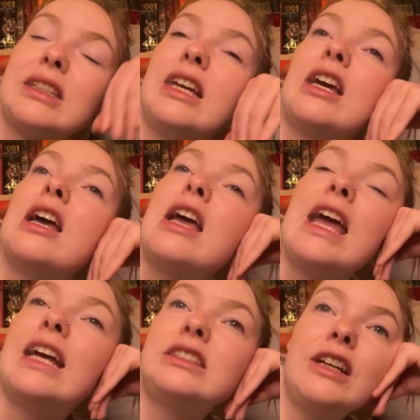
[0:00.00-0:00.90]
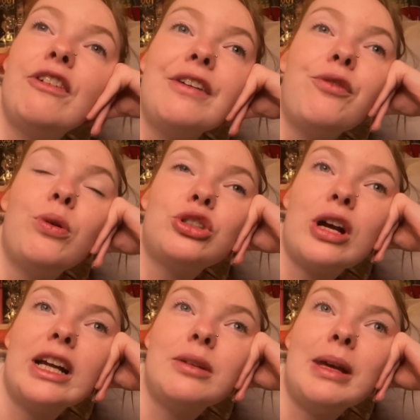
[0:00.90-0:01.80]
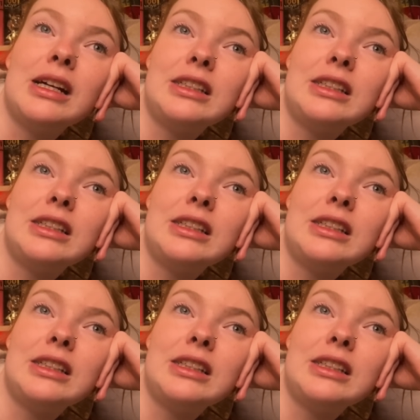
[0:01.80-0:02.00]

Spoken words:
Like, it's different if we're trying to make a